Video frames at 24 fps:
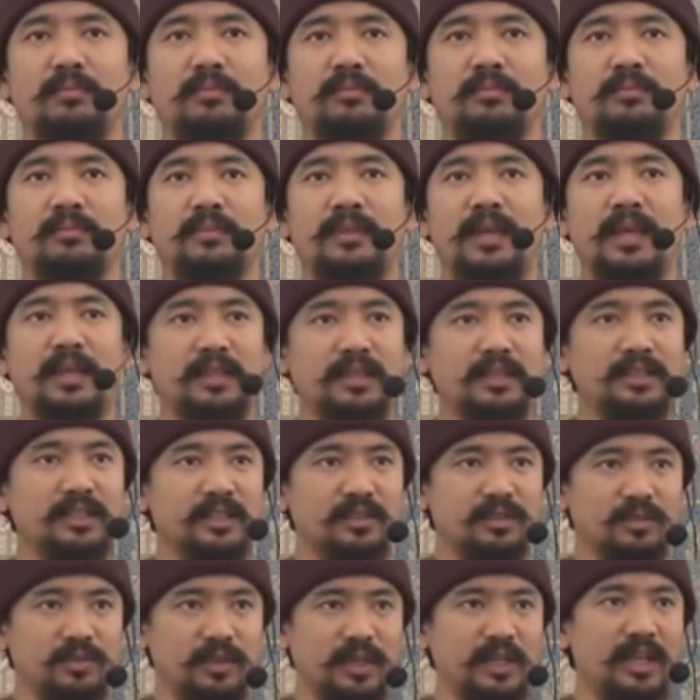that this
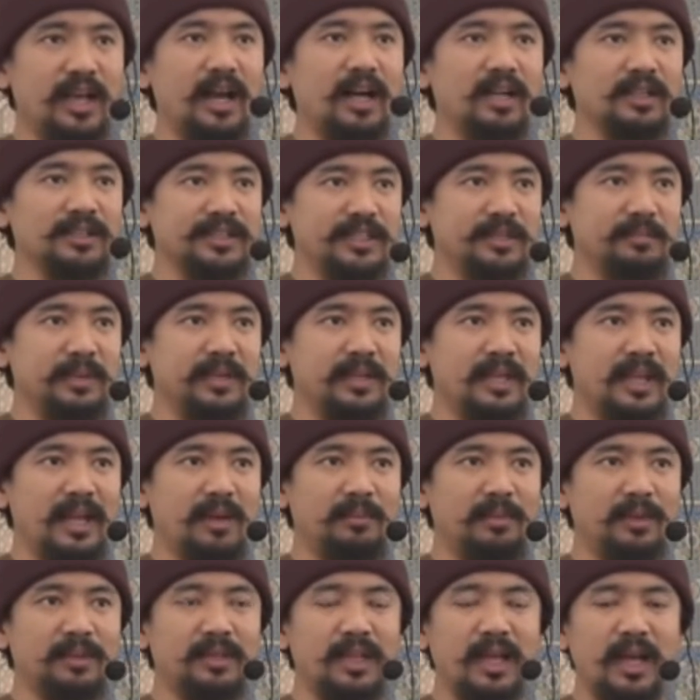is really ultimate
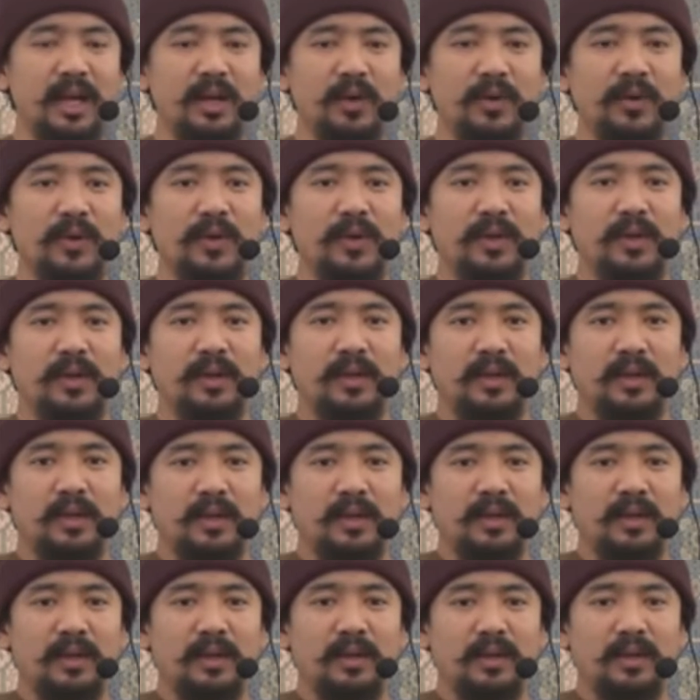one. No.
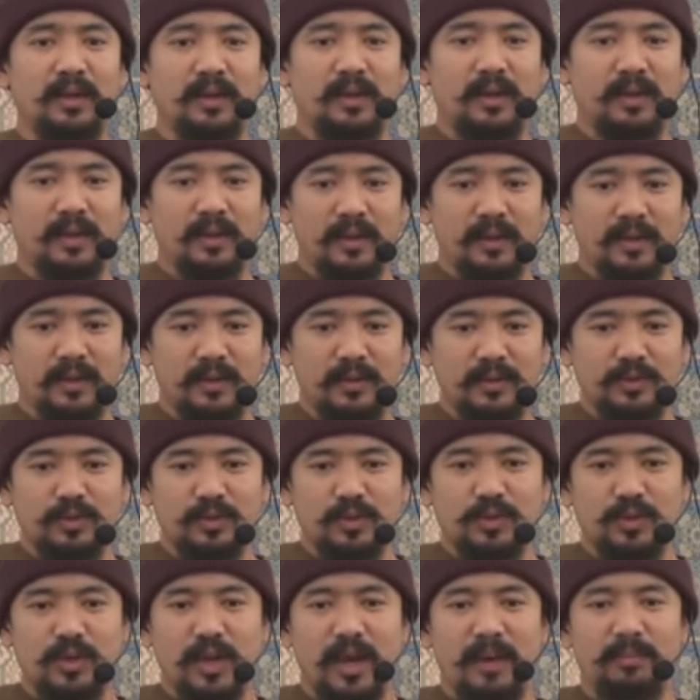So
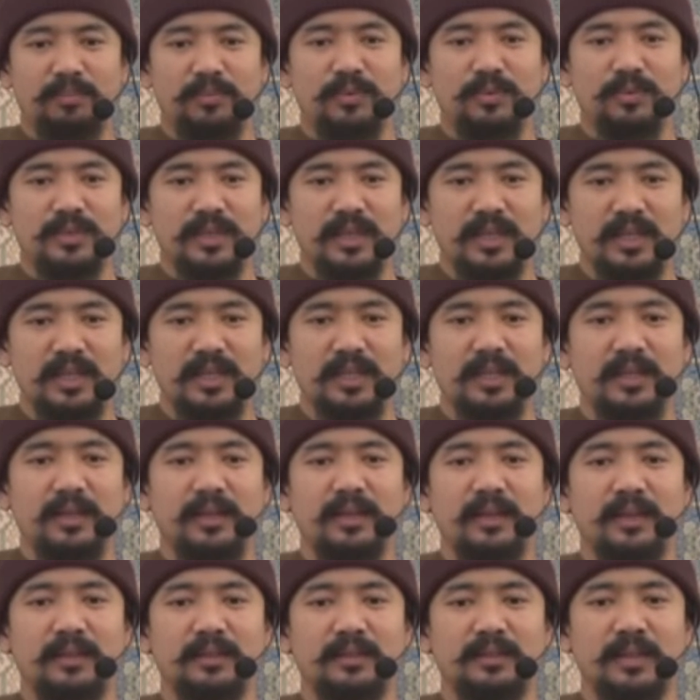you have to
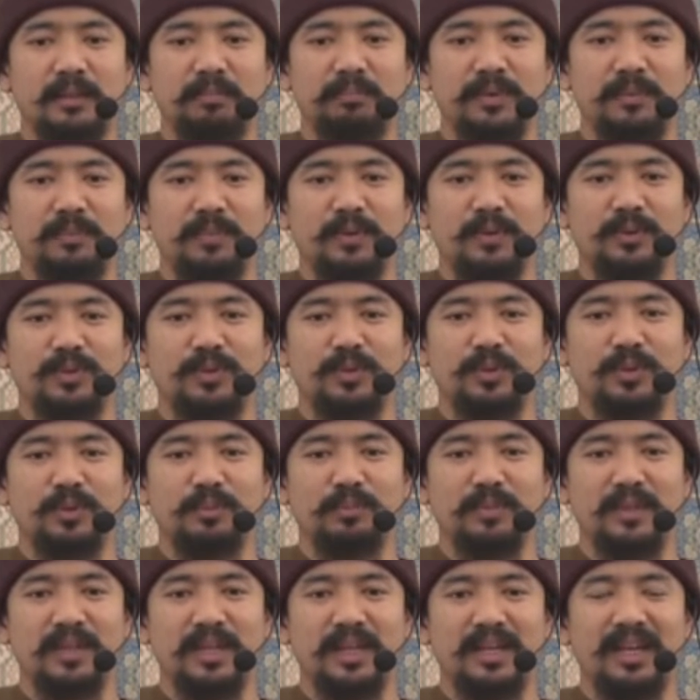really, some people told
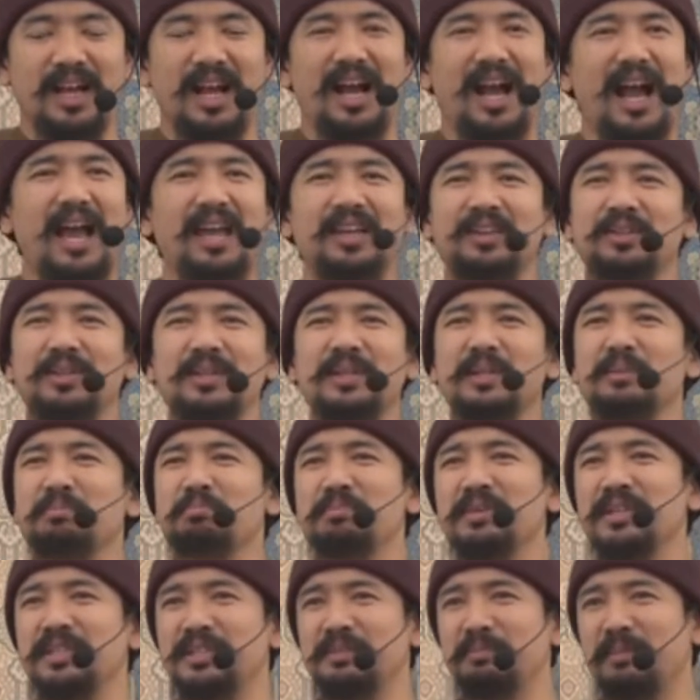me like, ah, I really
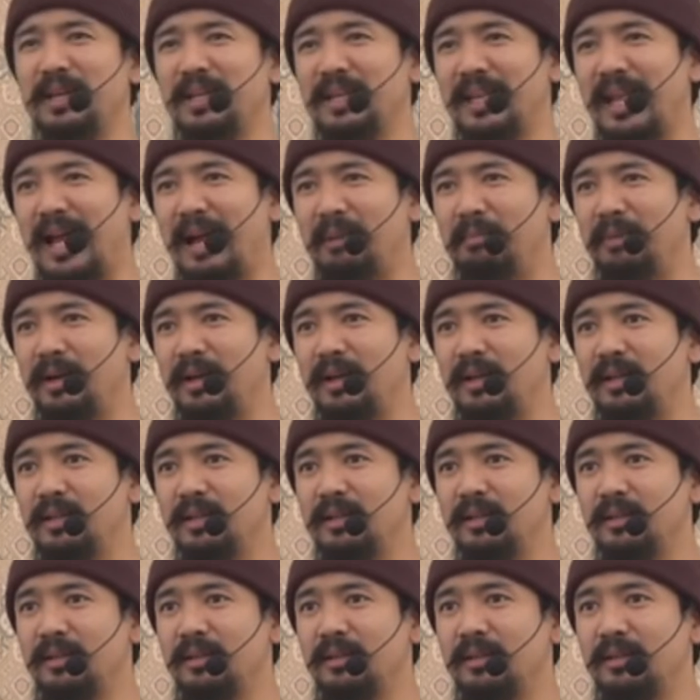miss my Lama.
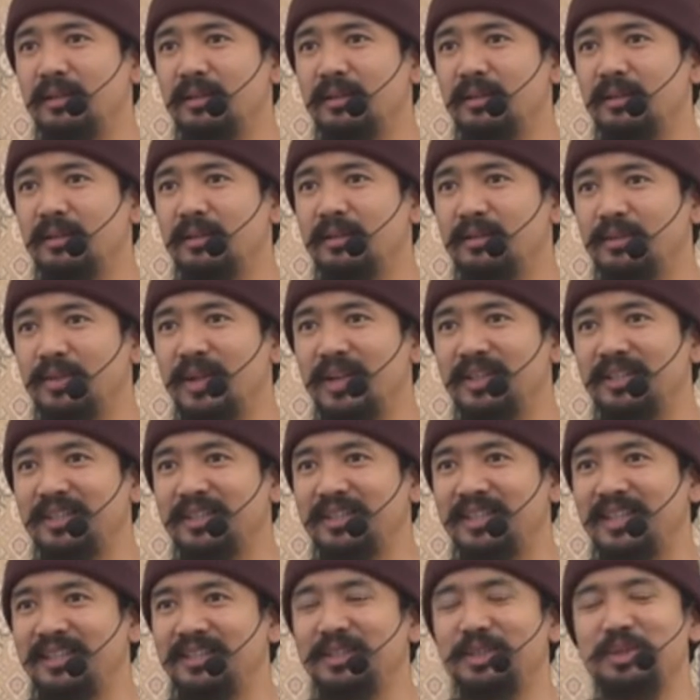You understand?
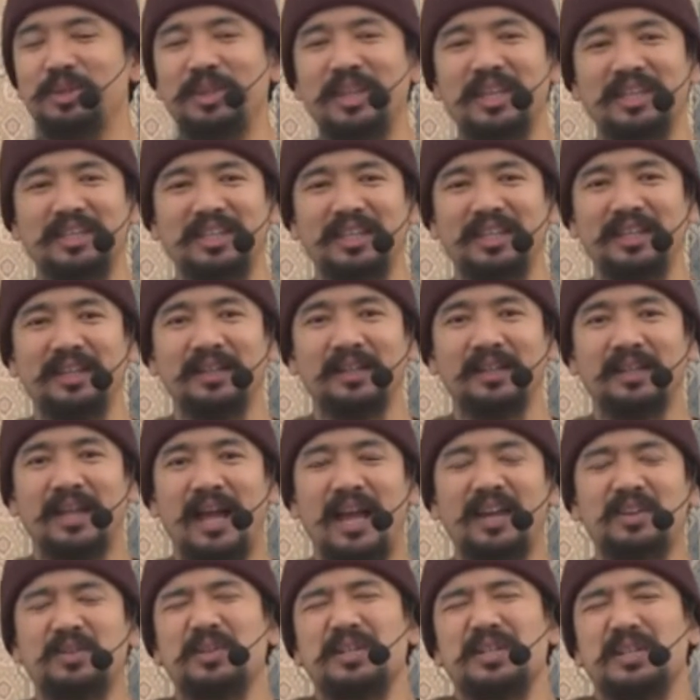Then they think,
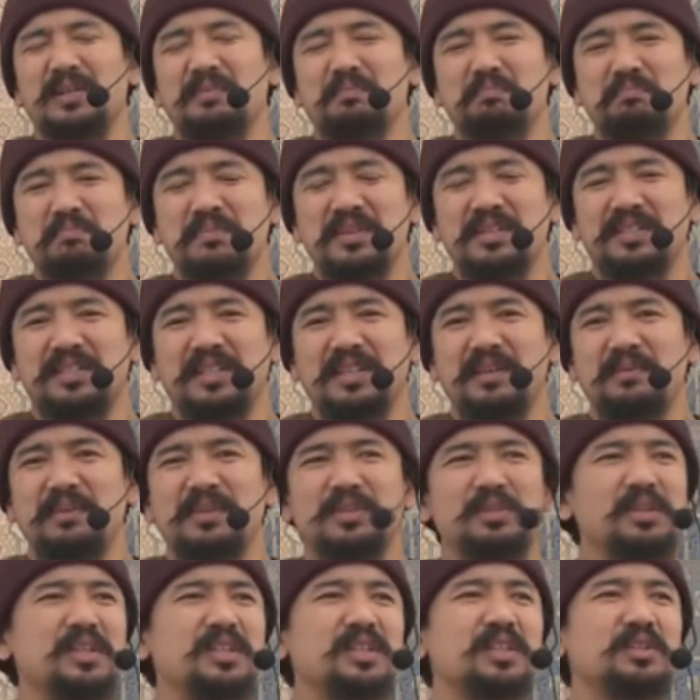I really miss,
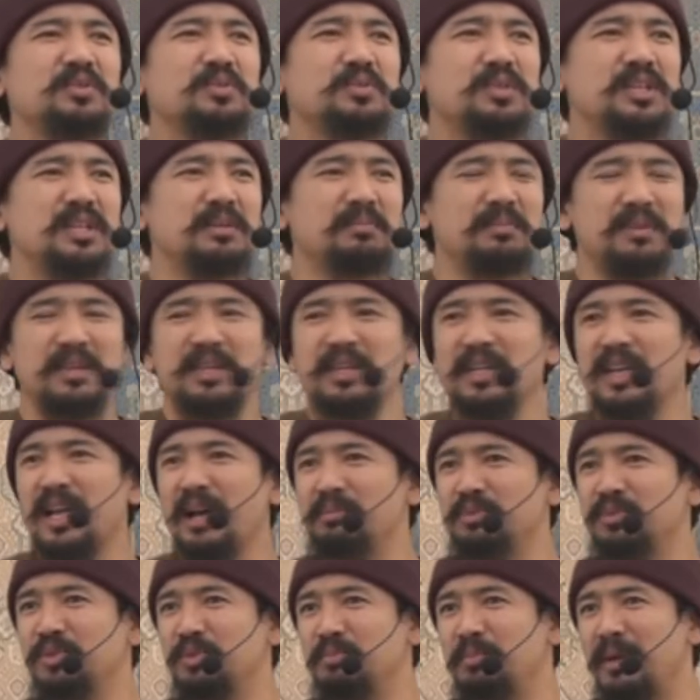even in the dream he
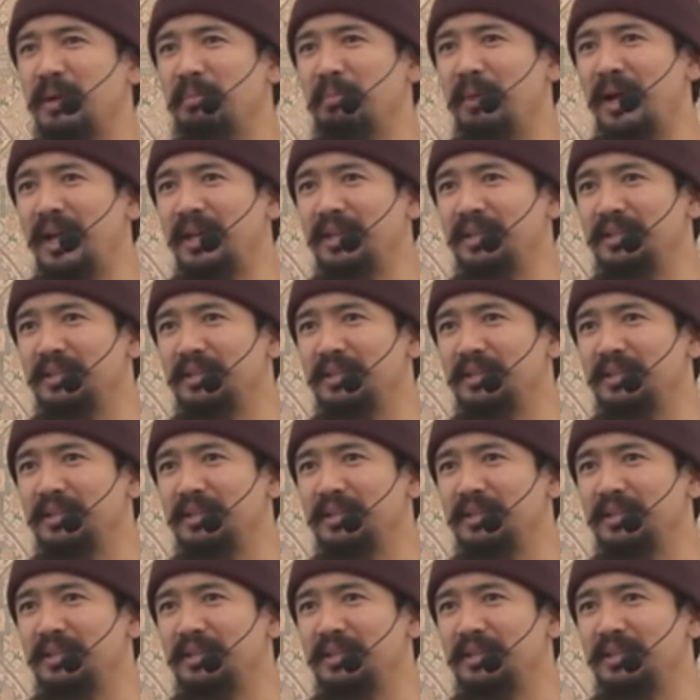comes to my mind.